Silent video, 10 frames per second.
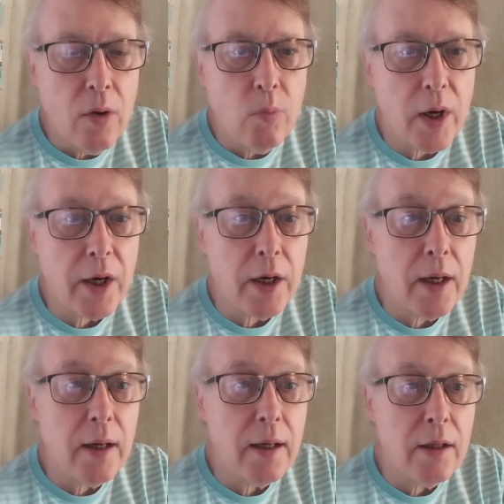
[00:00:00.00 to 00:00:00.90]
We're going
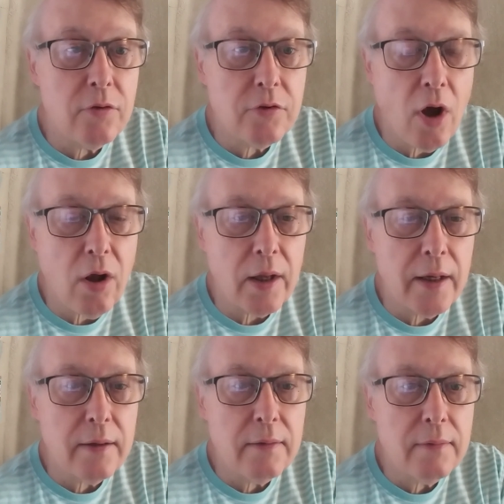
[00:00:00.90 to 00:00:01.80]
to install
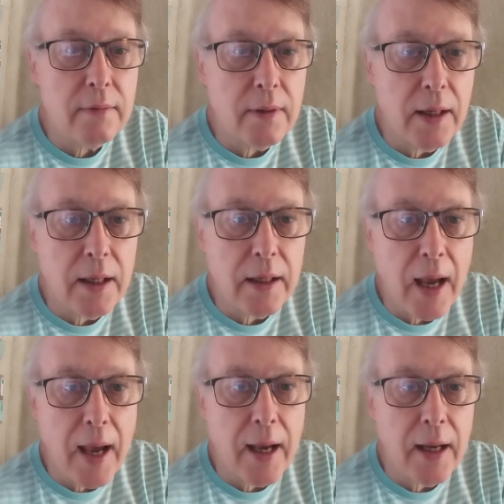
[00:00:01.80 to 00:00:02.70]
it in
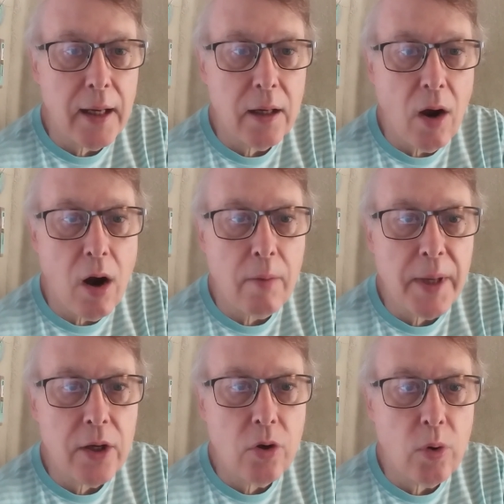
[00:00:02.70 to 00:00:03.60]
a
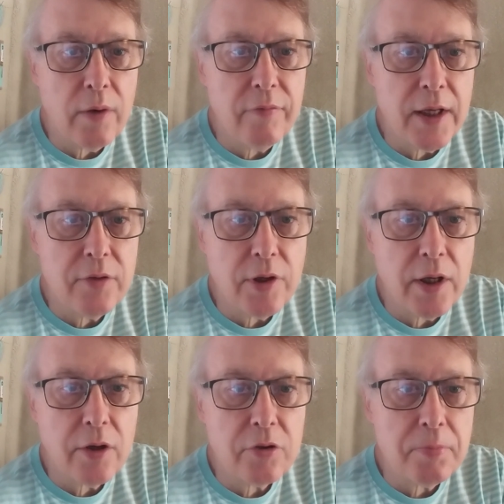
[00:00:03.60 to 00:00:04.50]
Army Corps of
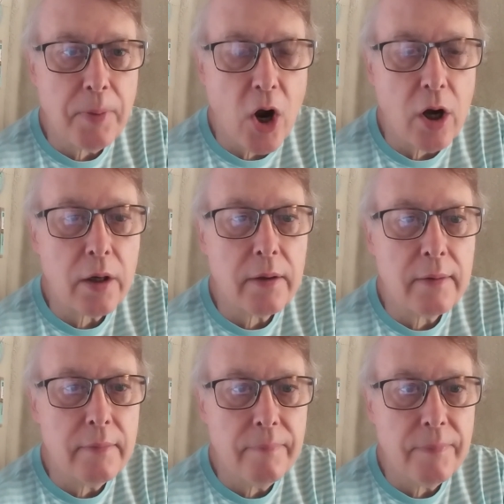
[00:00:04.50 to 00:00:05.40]
Engineers park